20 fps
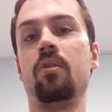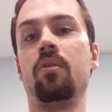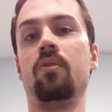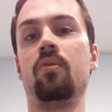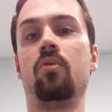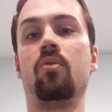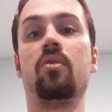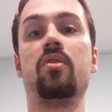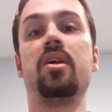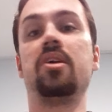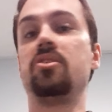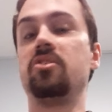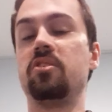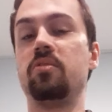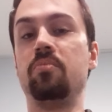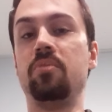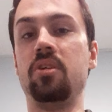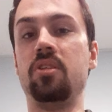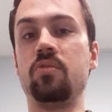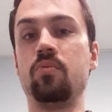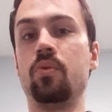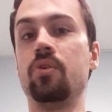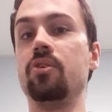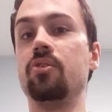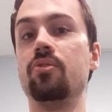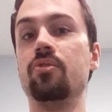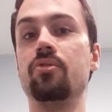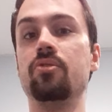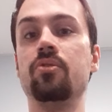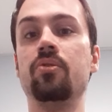or that just means what
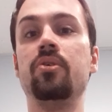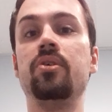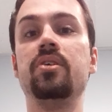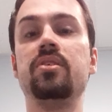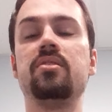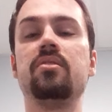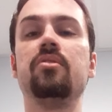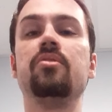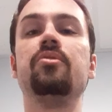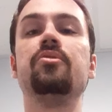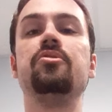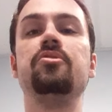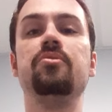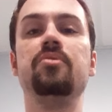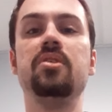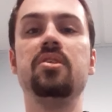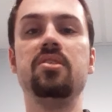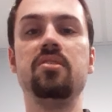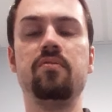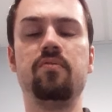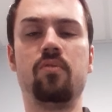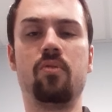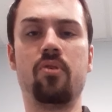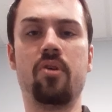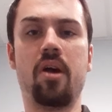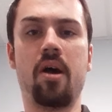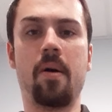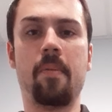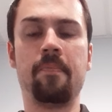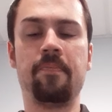you're doing is a little too easy for
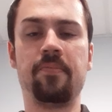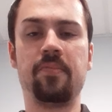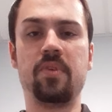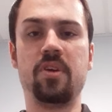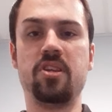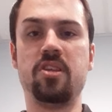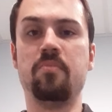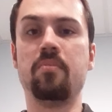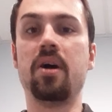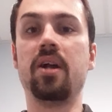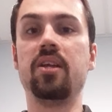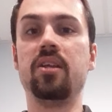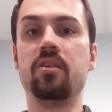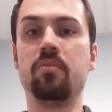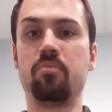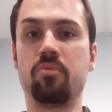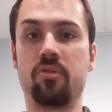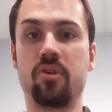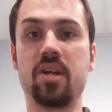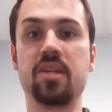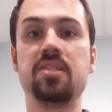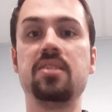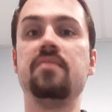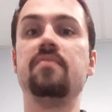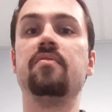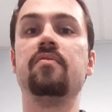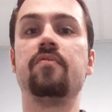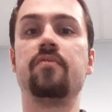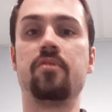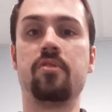you, and you might need to progress
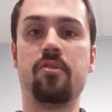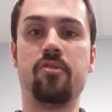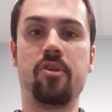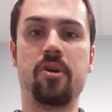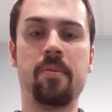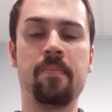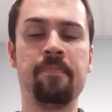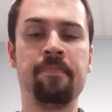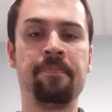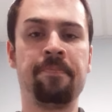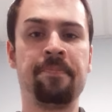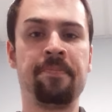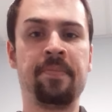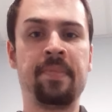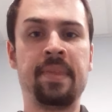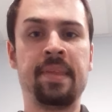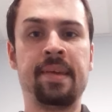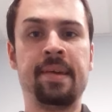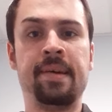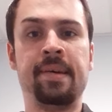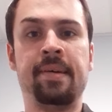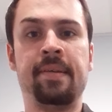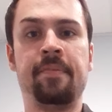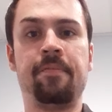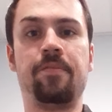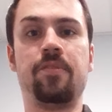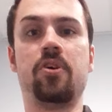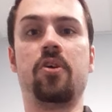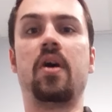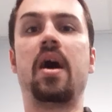even further.
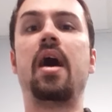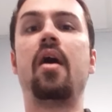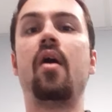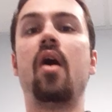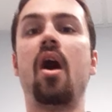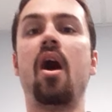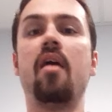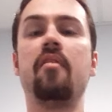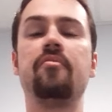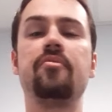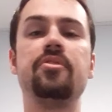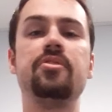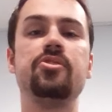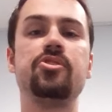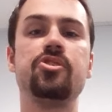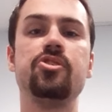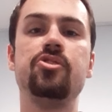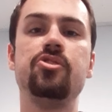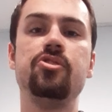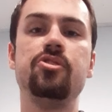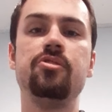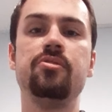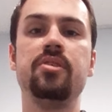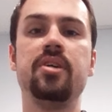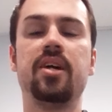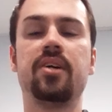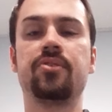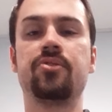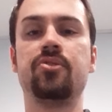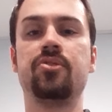So how often should you do the
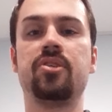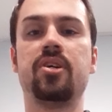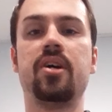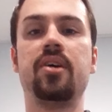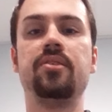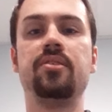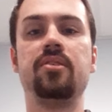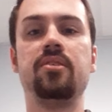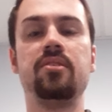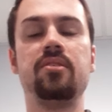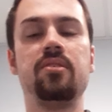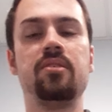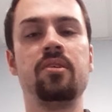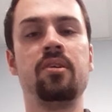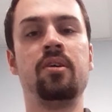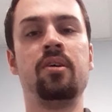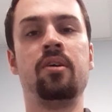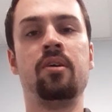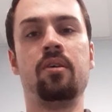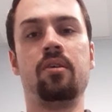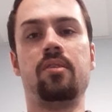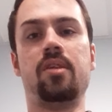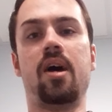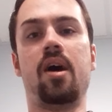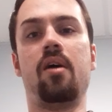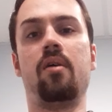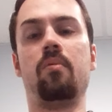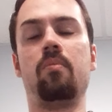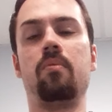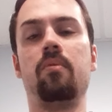exercises?
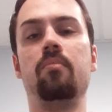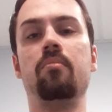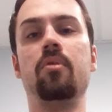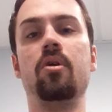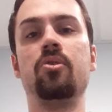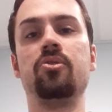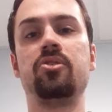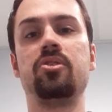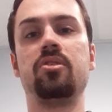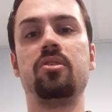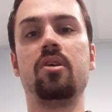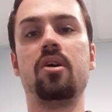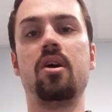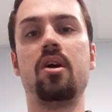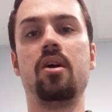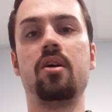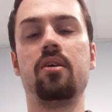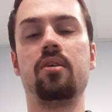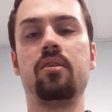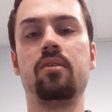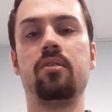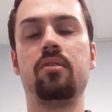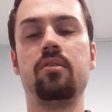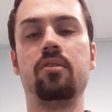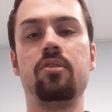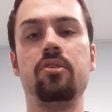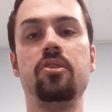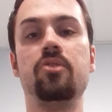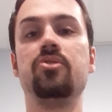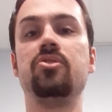Now, most
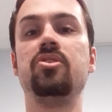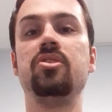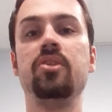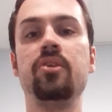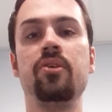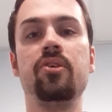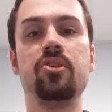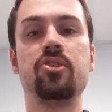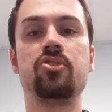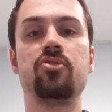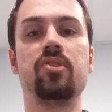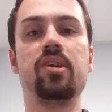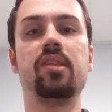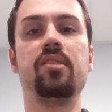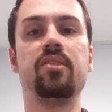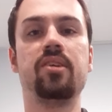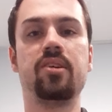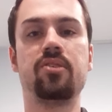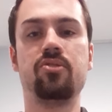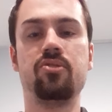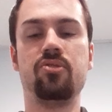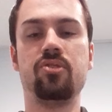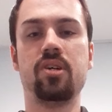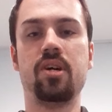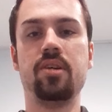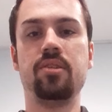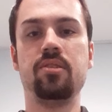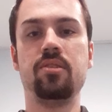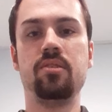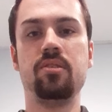serious strengthening
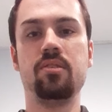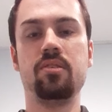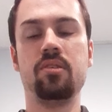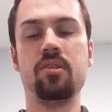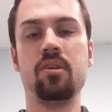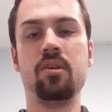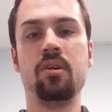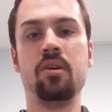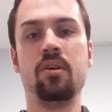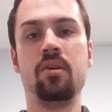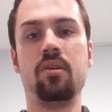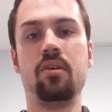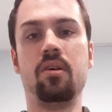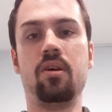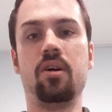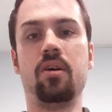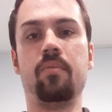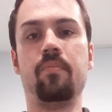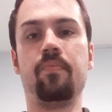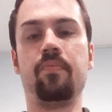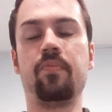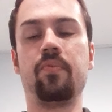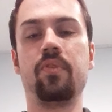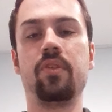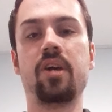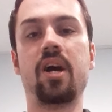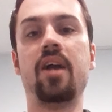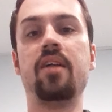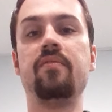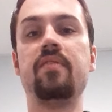exercises kind
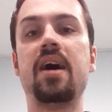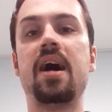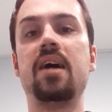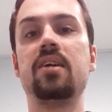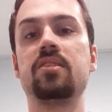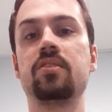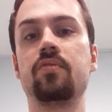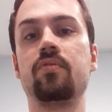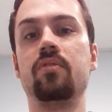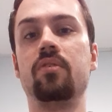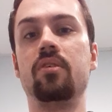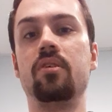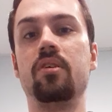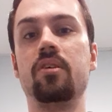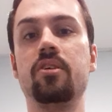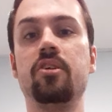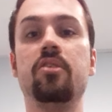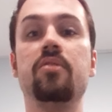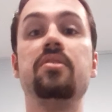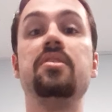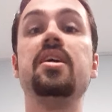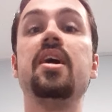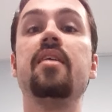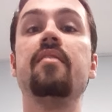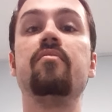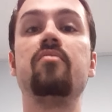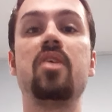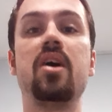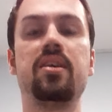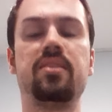of ask for a day
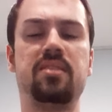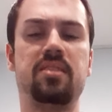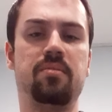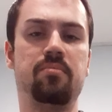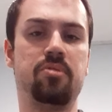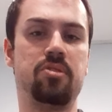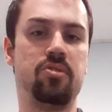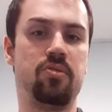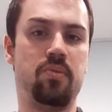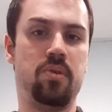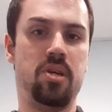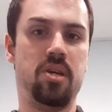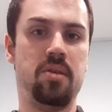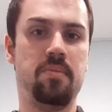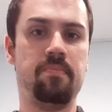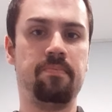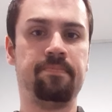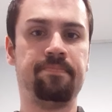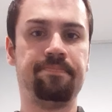of rest in between,